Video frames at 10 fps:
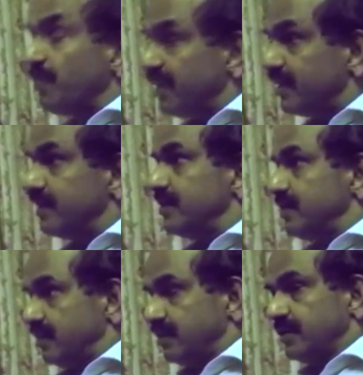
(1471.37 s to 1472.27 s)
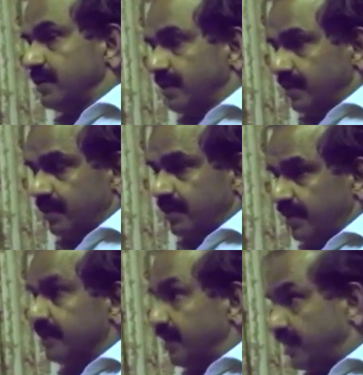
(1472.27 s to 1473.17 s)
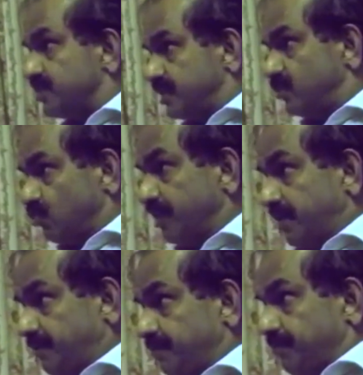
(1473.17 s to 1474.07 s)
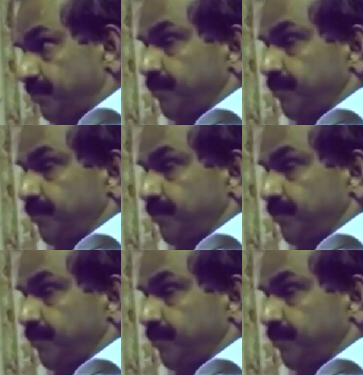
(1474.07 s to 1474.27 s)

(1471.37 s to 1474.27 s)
Copenhagen Declaration today,